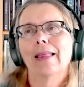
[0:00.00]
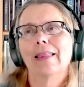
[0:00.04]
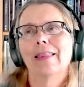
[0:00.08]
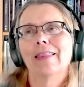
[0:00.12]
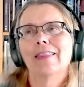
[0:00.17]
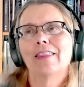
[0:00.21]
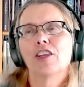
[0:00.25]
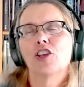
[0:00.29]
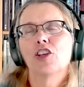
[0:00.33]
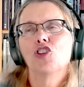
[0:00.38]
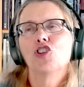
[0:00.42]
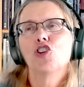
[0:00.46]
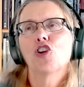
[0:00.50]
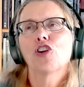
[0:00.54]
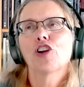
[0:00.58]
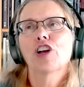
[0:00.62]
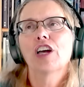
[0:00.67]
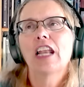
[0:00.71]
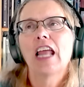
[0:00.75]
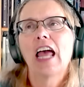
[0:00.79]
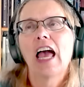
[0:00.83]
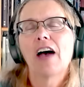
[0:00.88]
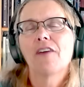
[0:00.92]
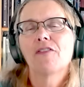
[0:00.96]
you're
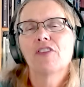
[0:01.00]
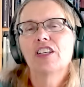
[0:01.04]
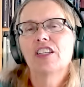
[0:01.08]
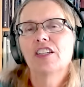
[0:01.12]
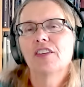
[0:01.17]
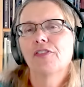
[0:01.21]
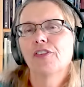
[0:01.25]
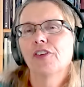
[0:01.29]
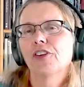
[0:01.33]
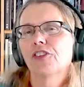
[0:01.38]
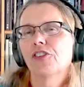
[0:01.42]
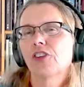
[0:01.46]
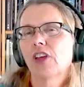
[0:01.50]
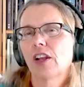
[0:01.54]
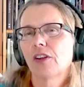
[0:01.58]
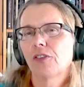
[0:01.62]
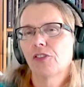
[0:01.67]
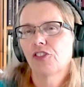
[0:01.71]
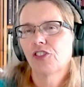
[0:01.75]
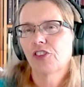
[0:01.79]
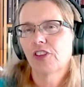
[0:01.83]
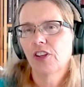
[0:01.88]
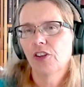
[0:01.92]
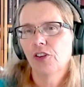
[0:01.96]
going to have a different set of
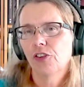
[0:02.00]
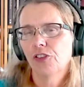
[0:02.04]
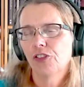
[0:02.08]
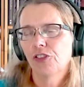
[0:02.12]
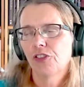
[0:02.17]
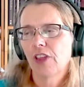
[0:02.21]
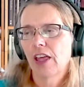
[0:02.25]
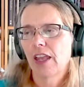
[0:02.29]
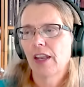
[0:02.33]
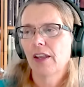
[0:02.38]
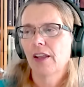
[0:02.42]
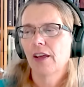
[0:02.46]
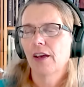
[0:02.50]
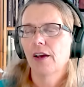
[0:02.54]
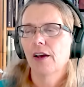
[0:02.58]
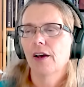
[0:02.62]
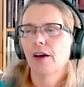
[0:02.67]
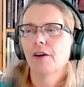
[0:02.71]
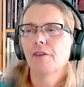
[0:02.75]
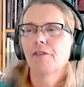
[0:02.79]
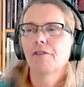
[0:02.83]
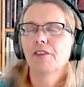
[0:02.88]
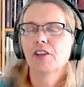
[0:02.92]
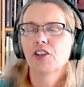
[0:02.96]
skills than
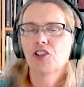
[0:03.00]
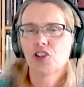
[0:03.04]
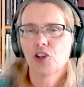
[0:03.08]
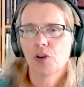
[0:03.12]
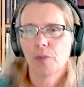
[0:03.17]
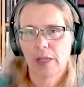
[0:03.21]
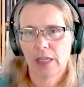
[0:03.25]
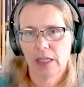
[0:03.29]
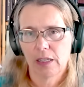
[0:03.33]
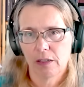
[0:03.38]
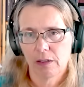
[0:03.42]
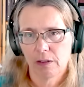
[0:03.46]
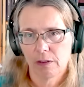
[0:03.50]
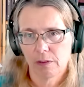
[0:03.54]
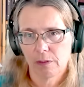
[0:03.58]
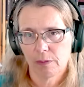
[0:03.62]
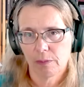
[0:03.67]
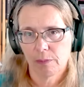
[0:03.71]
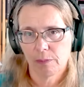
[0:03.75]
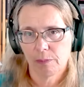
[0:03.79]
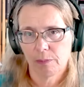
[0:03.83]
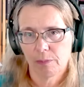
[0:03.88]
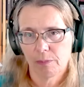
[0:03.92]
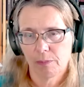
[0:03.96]
a fisherman
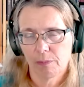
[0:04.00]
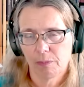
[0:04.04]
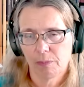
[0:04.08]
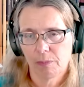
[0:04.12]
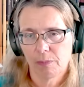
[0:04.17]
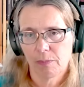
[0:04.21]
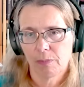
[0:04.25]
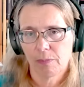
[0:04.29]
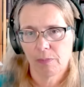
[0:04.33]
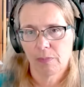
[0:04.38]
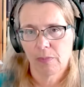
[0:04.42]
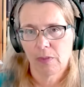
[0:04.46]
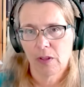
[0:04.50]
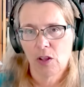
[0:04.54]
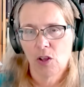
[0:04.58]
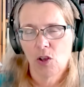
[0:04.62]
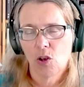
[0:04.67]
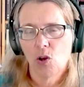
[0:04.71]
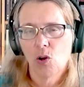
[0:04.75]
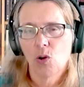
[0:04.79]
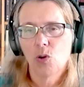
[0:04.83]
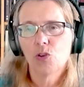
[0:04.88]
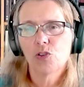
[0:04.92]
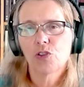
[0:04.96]

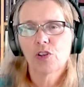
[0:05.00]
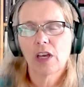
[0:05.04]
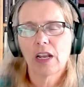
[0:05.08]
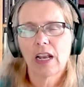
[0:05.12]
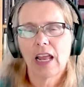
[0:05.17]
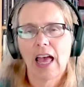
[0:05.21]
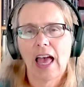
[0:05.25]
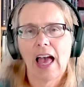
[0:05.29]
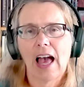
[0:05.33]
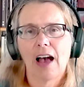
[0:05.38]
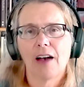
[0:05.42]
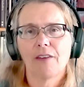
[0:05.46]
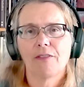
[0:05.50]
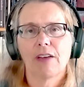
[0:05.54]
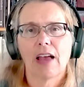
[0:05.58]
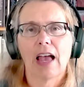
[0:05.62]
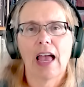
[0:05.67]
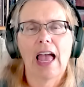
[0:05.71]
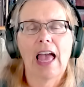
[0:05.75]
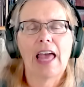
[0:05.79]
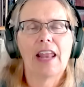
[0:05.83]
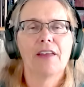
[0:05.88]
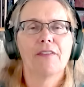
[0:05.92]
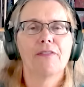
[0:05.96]
who's going to have,
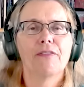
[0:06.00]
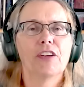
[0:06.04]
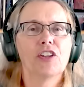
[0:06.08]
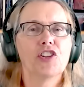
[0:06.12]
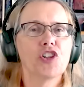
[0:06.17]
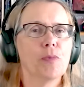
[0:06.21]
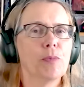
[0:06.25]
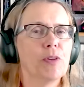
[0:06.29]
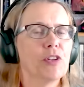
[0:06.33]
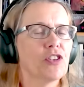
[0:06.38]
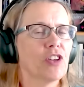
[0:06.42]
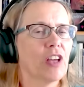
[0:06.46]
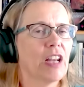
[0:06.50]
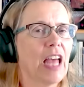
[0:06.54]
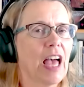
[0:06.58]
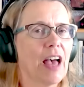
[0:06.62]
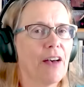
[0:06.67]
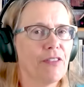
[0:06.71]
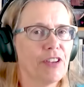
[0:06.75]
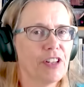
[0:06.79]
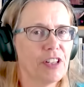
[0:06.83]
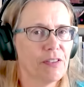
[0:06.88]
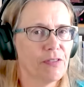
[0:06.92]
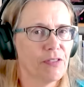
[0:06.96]
and a fisherman's going to
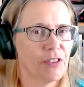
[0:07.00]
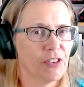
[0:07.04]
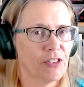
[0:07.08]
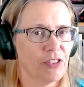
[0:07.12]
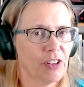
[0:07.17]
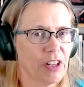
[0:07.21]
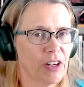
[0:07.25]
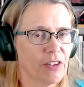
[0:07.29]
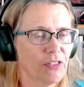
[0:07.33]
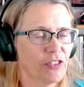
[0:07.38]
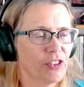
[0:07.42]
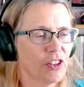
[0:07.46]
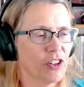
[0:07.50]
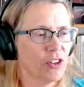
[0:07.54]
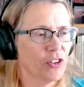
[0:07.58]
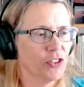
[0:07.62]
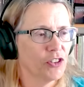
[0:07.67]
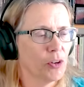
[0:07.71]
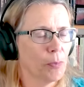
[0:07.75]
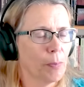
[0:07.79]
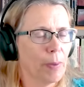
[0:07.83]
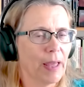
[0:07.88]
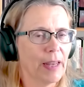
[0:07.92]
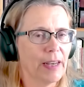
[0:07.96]
have a different set of skills
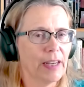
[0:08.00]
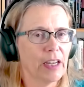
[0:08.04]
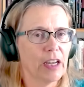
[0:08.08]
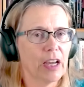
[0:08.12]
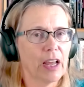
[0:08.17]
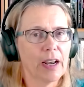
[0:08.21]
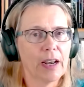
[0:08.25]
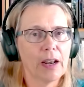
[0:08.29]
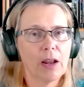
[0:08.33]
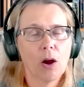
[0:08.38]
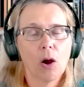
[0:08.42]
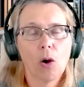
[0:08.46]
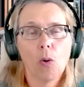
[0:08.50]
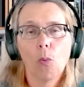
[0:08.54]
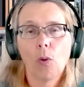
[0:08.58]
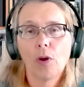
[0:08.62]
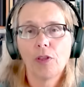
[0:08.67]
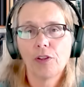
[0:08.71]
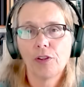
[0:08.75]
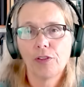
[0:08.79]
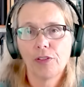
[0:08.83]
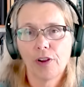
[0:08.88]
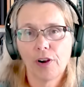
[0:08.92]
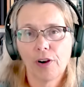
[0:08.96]
depending on
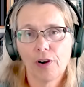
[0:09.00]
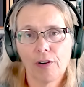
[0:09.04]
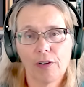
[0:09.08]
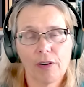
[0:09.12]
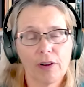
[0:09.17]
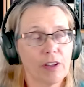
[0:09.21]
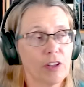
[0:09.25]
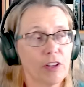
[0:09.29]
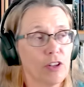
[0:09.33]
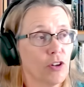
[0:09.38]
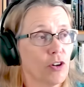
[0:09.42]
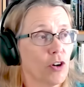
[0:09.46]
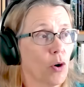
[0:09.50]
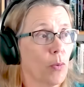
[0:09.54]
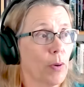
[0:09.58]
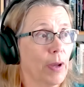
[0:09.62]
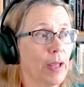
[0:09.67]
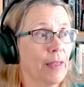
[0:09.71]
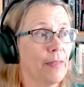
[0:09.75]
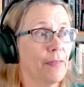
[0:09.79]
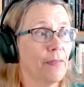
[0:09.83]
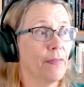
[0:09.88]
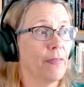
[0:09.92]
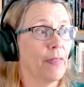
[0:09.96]
whether they're,
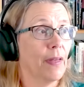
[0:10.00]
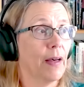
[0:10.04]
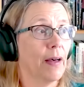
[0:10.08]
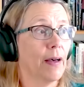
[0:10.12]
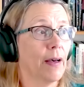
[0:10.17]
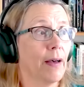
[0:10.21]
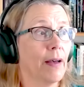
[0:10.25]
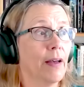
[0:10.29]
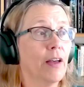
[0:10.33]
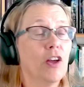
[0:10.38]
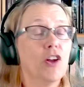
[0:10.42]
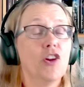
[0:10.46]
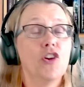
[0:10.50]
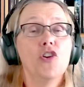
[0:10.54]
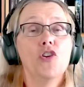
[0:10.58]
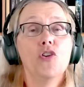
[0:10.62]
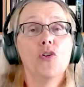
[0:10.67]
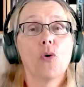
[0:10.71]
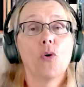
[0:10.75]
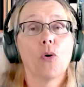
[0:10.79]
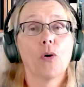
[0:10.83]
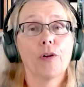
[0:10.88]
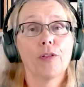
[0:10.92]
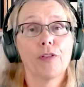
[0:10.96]
in the
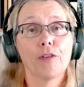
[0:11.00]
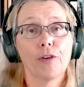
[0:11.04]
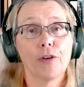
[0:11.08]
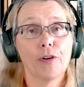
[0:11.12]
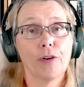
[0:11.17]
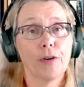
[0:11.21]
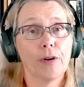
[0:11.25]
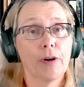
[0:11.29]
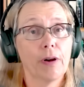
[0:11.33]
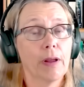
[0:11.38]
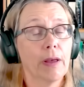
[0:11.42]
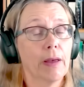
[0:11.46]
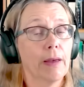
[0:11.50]
northern